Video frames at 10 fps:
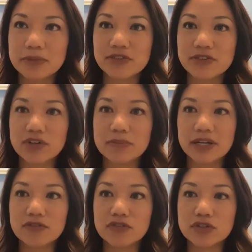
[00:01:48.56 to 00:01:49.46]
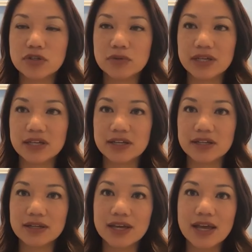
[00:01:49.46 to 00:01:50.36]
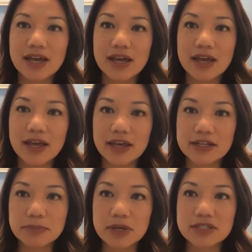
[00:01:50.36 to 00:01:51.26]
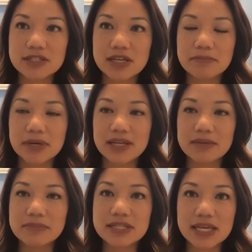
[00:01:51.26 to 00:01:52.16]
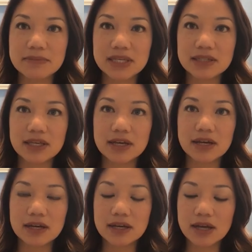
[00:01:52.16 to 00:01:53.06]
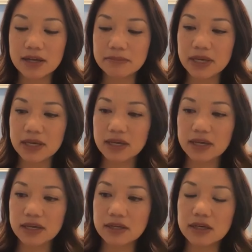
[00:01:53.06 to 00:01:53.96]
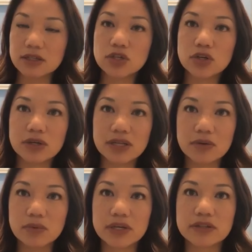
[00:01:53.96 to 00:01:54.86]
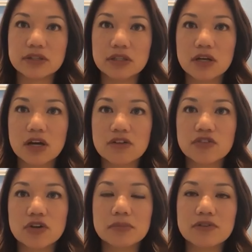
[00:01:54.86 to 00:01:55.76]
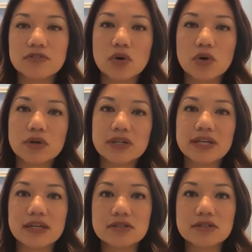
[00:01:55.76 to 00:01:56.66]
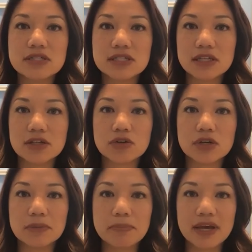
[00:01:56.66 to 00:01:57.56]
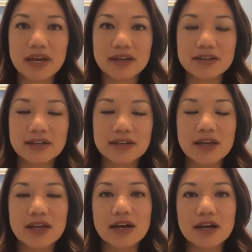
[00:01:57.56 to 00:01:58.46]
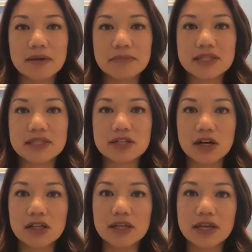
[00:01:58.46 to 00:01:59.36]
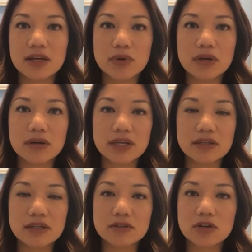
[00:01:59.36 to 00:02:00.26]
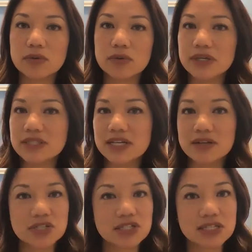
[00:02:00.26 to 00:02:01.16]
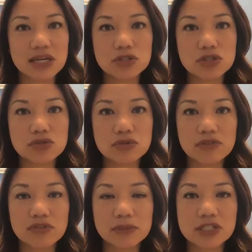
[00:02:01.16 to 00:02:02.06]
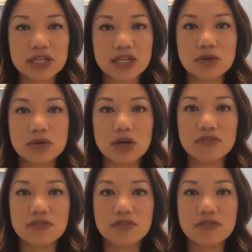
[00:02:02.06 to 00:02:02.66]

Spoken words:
everybody, for tuning in. And as Paul said, my name is Amy Leung. I'm an attorney with the law firm of Gordon Edelstein Krepak et al. And we're in Koreatown, just down the street from the Chateau office